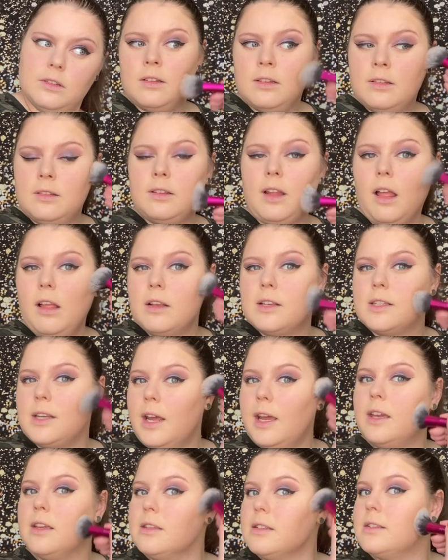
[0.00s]
That looks
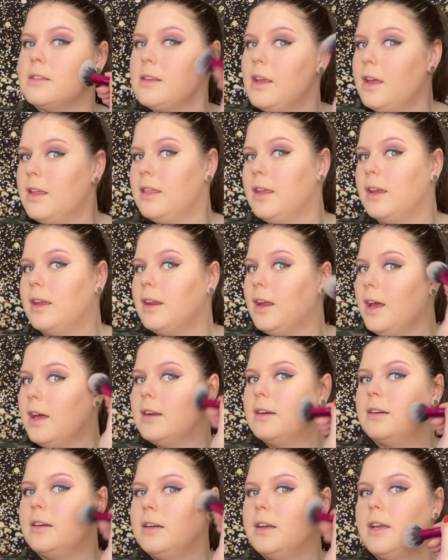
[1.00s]
nice. I think it
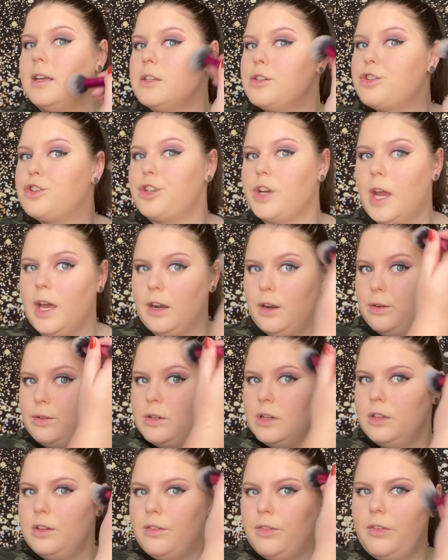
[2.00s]
added a nice shadow
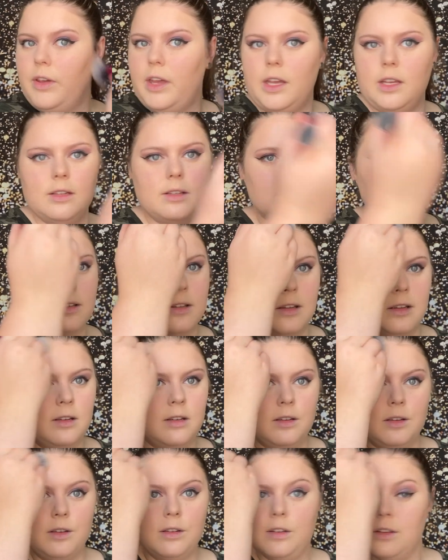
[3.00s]
to the face.
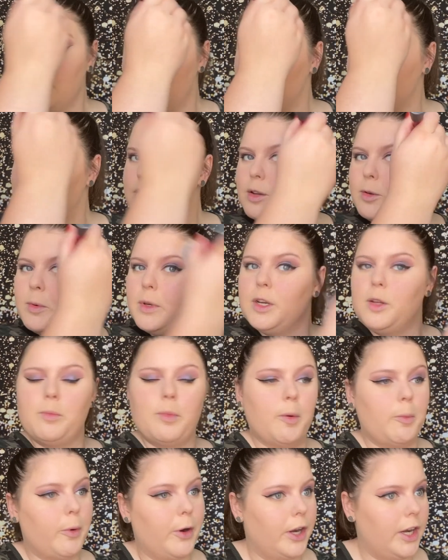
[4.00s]
Super
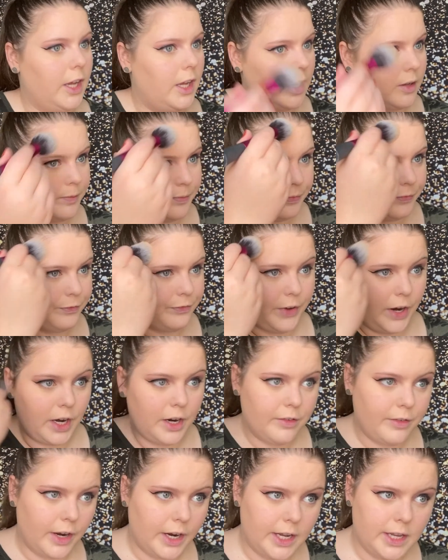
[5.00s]
duper pretty.
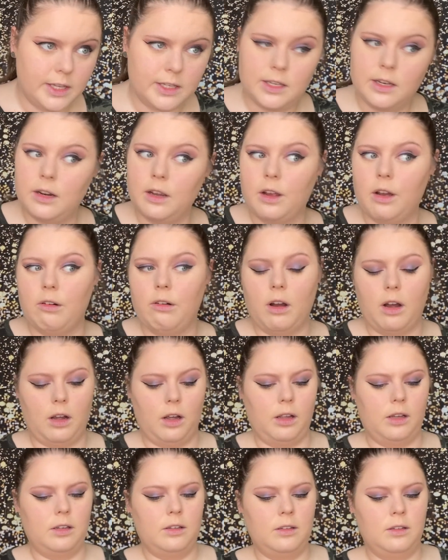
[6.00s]
Very, very easy to go
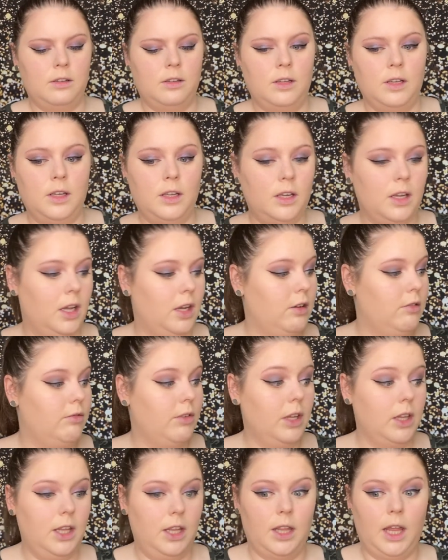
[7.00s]
on. I
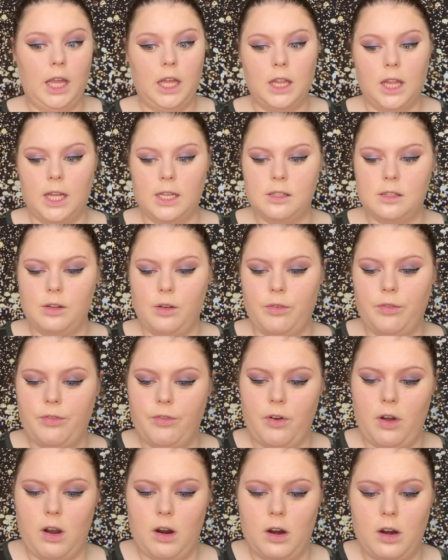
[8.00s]
really like that so
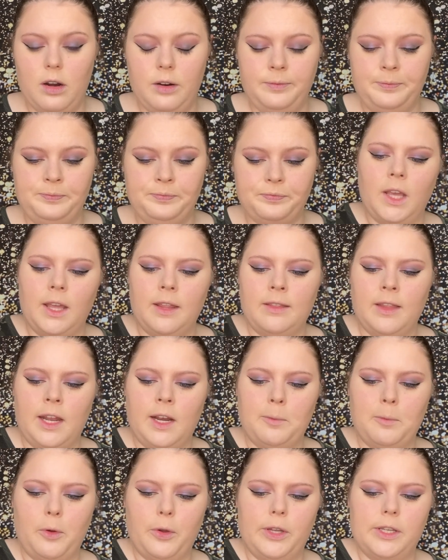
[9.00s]
far. And then
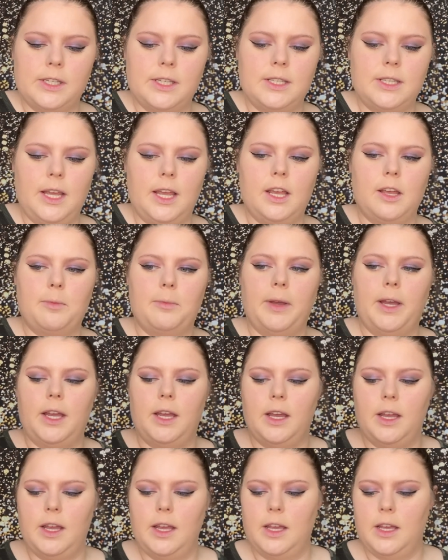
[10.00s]
I'm going to take
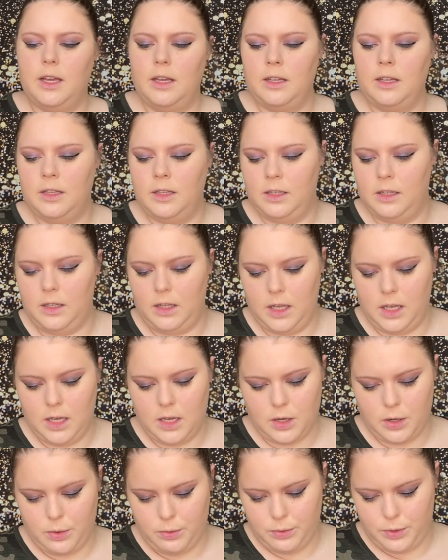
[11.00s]
my
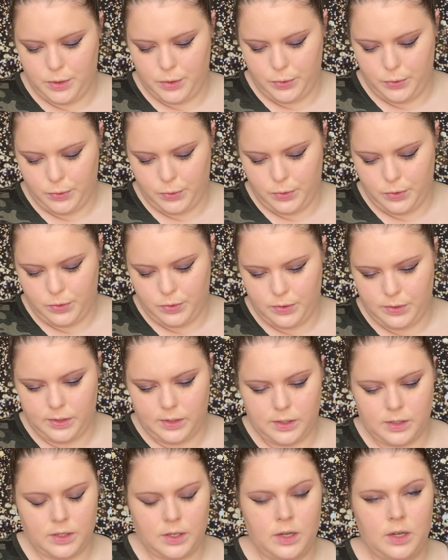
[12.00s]
Eco
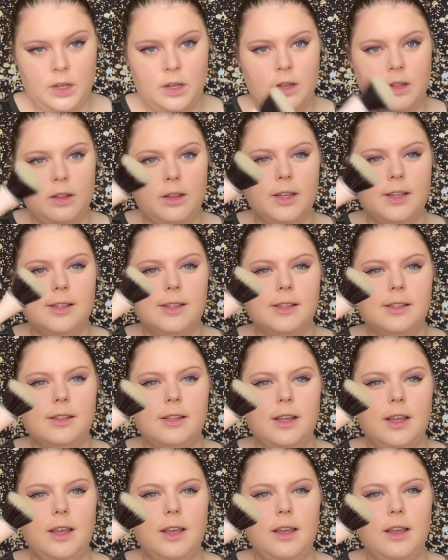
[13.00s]
Tools. This is
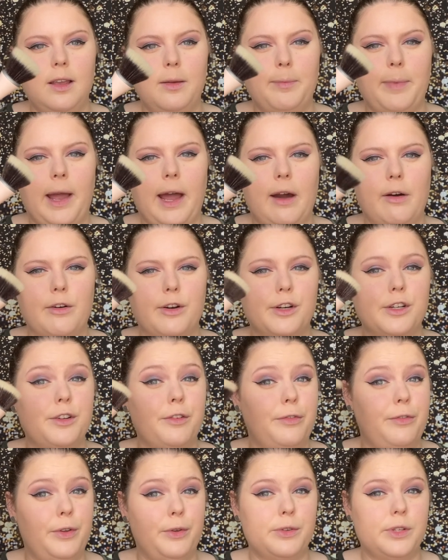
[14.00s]
the powder
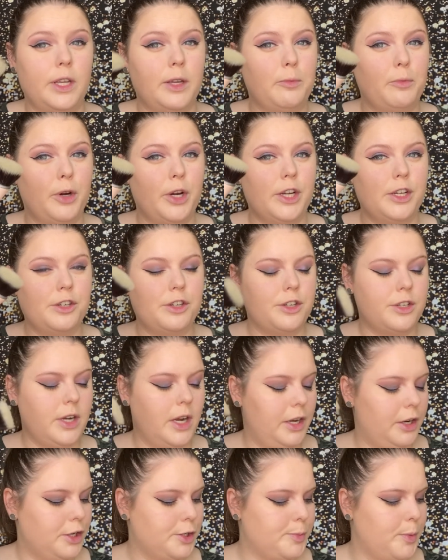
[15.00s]
diffusing brush,
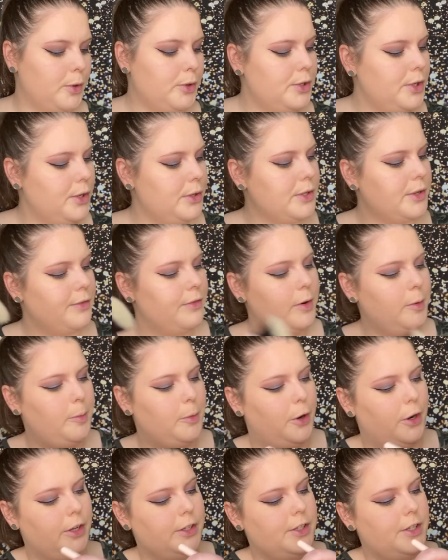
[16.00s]
and you're supposed to use it for
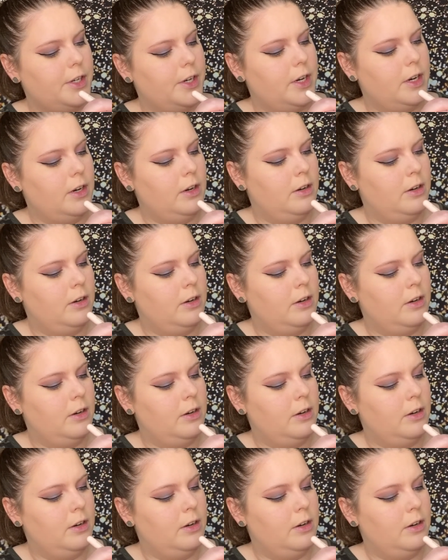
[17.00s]
bronzer.